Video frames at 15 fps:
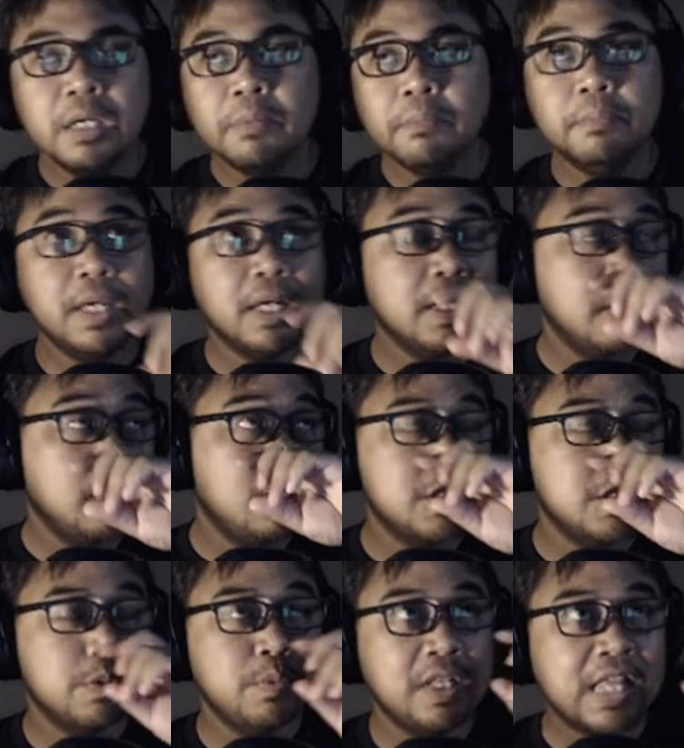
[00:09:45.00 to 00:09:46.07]
because
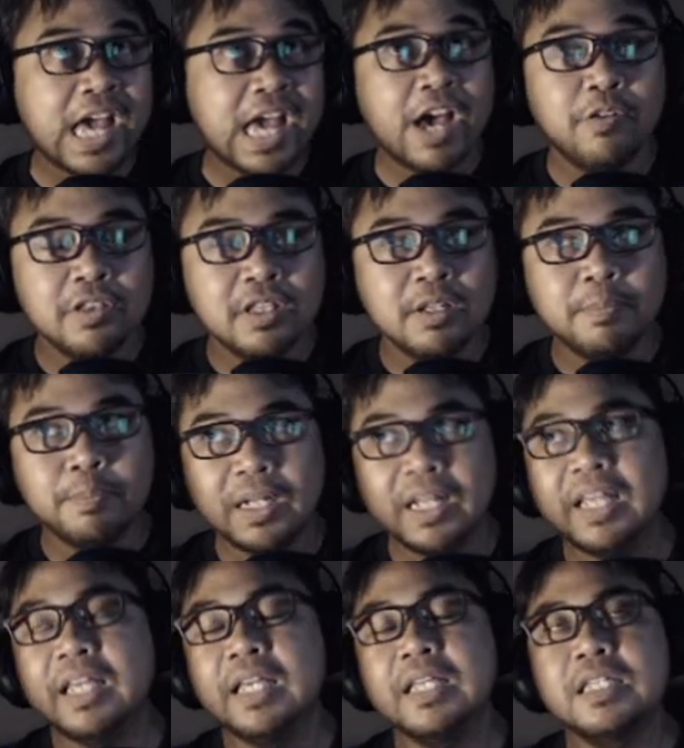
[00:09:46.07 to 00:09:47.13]
without the
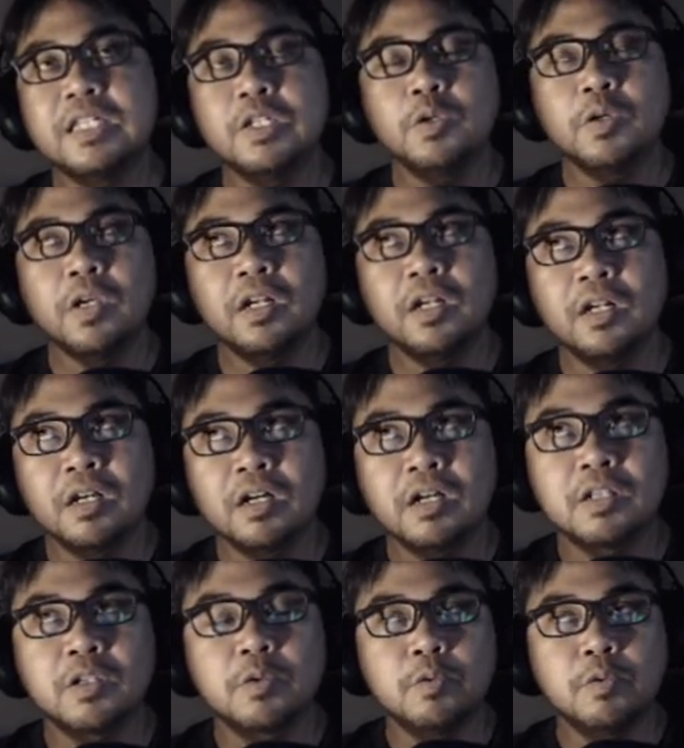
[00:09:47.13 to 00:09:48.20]
plays, you cannot
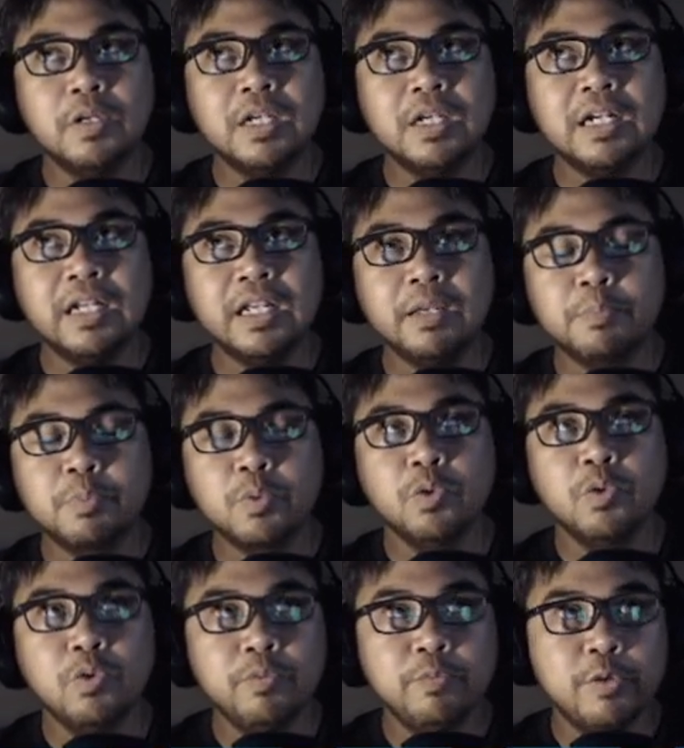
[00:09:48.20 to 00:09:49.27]
really
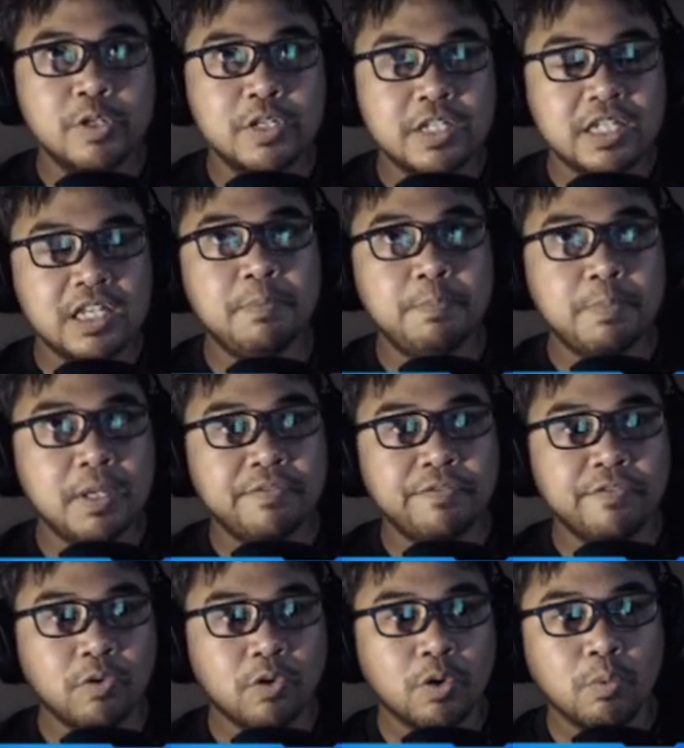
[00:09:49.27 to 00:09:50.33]
improve your CP
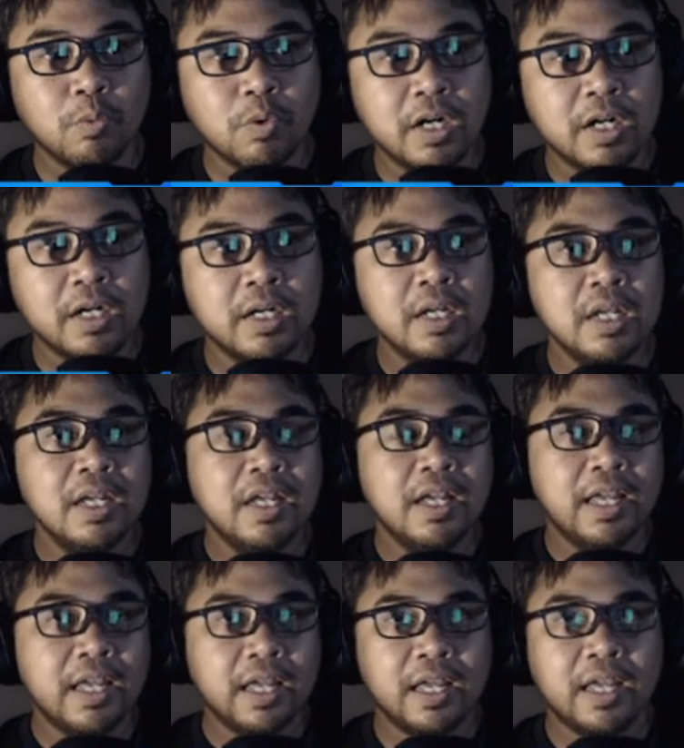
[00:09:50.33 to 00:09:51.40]
forward
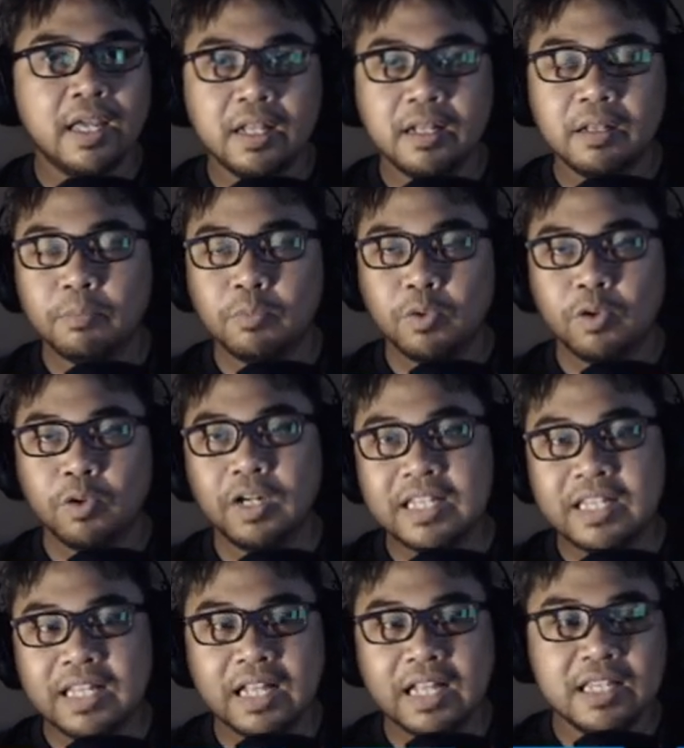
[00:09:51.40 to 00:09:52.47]
and more or less
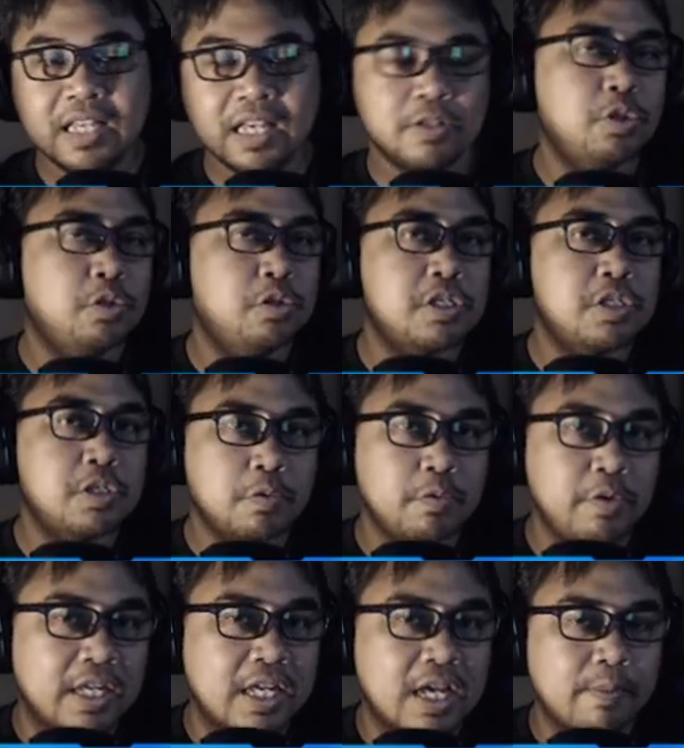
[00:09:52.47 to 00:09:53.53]
that's it. So just to
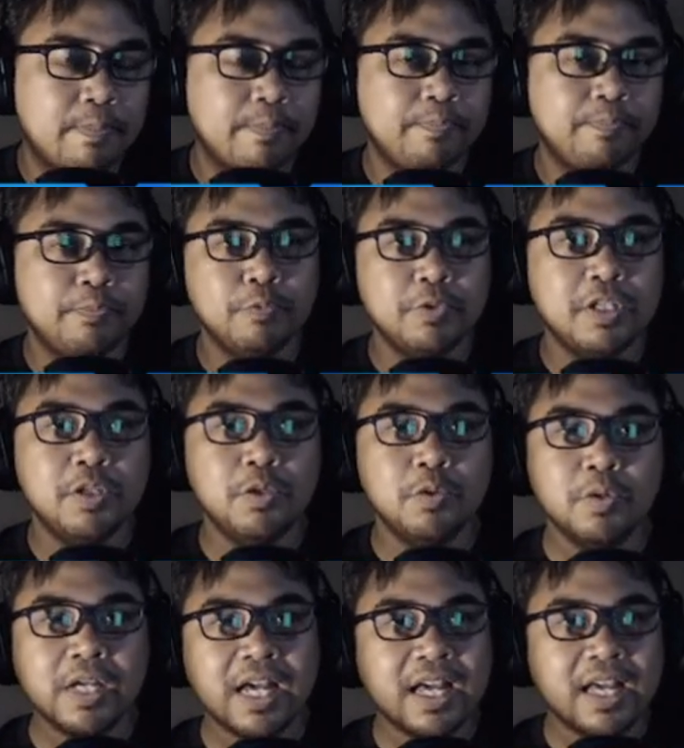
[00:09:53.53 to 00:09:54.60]
recap with you
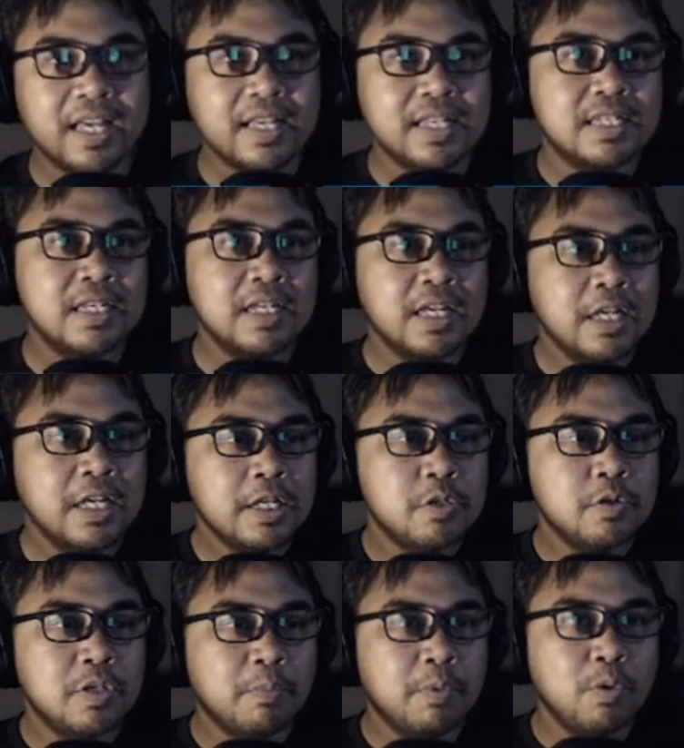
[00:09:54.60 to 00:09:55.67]
guys, so
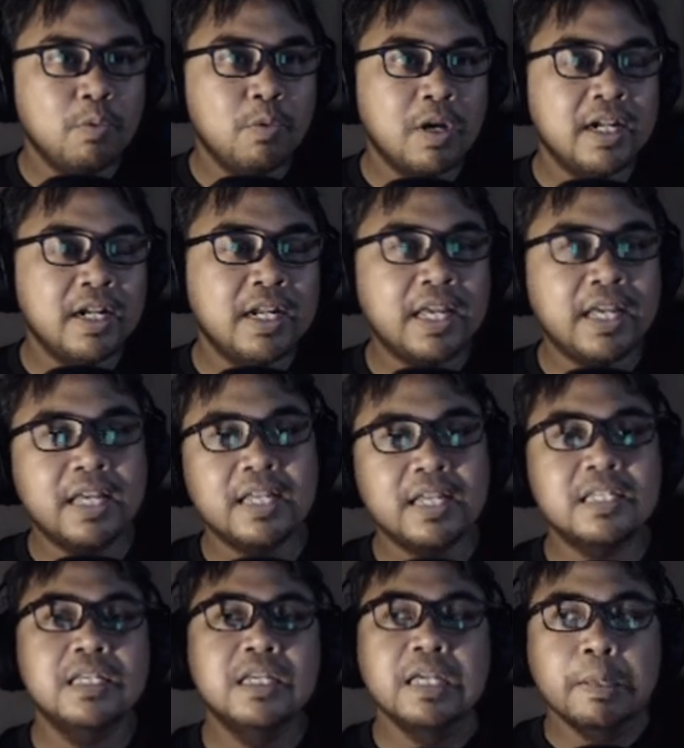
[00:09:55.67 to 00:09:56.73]
number one
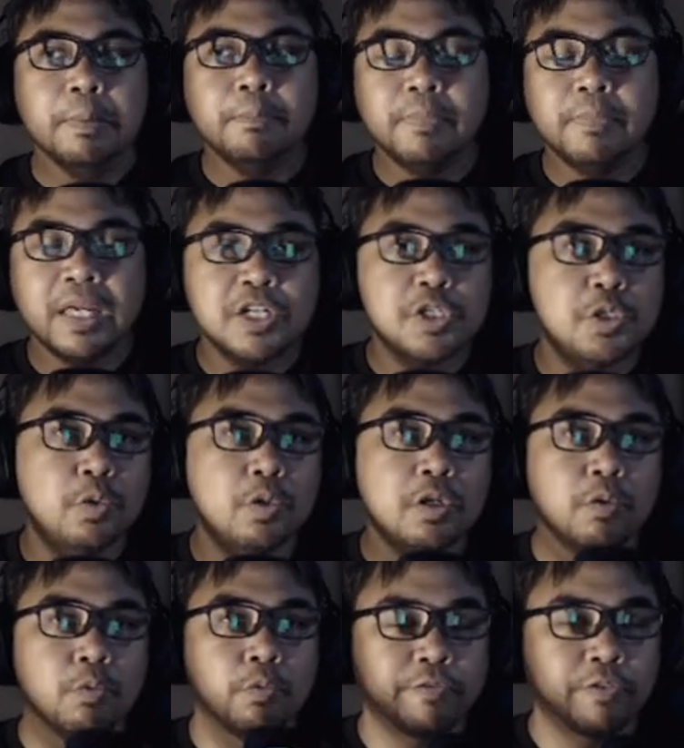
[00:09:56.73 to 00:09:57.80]
is make
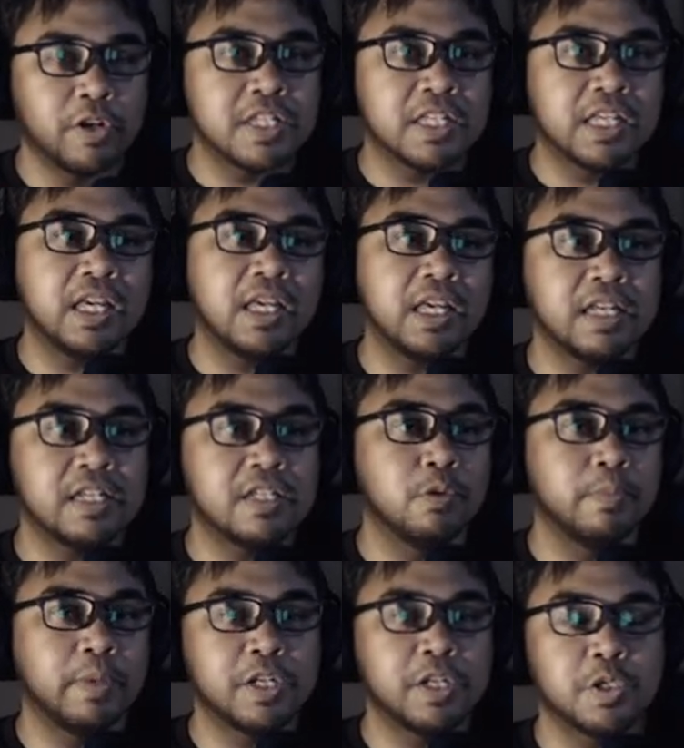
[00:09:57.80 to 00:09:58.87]
sure first key is to
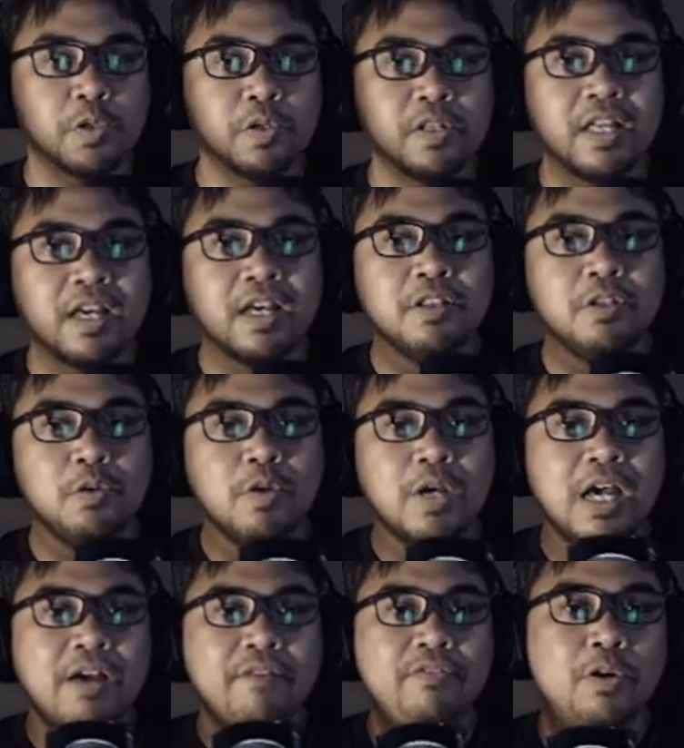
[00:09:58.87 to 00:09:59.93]
make sure that you have the